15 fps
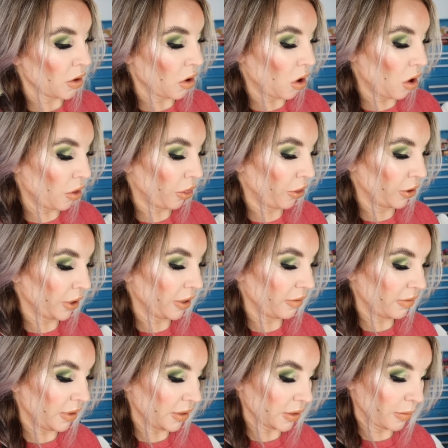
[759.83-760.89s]
all 30 of
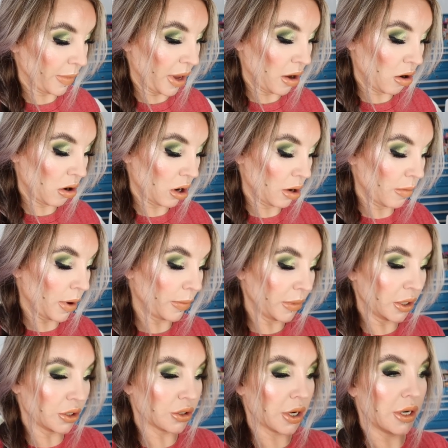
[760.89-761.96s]
these on my arm. I'm
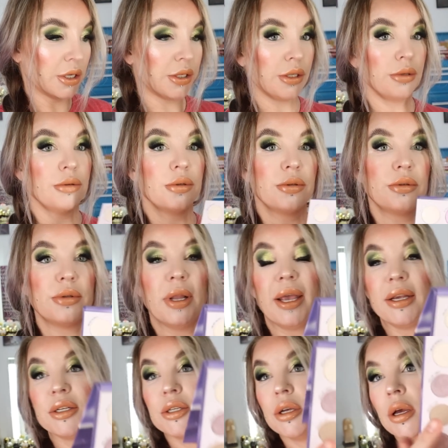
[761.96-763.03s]
going to try to do
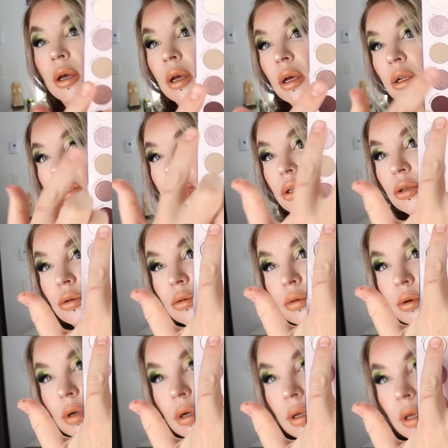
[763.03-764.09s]
like
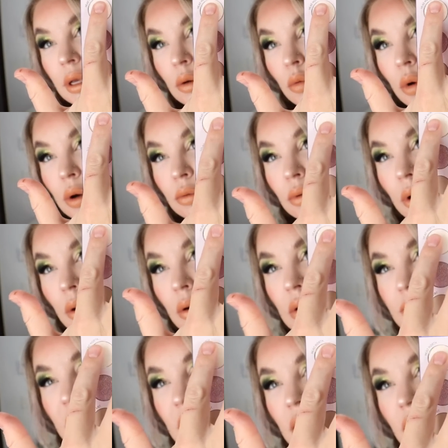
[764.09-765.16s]
two in one row
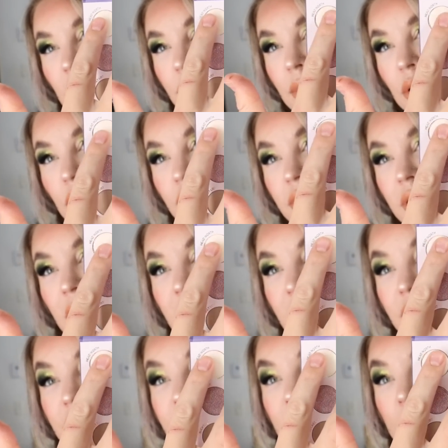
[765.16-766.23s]
on my arm and hopefully I
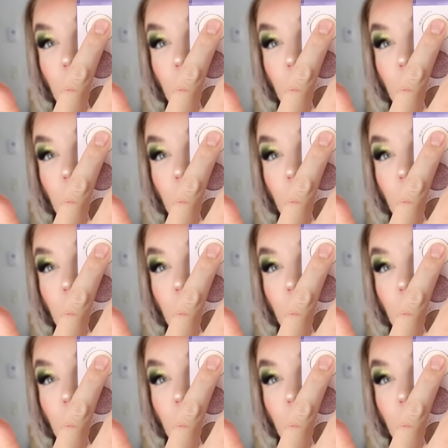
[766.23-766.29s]
can fit